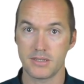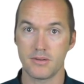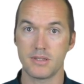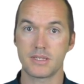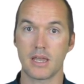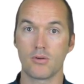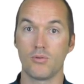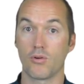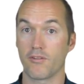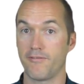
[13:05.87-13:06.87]
duty cycle
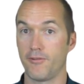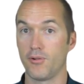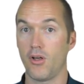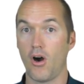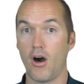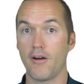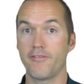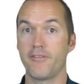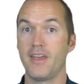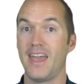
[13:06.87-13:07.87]
or full
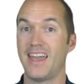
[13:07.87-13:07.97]
off,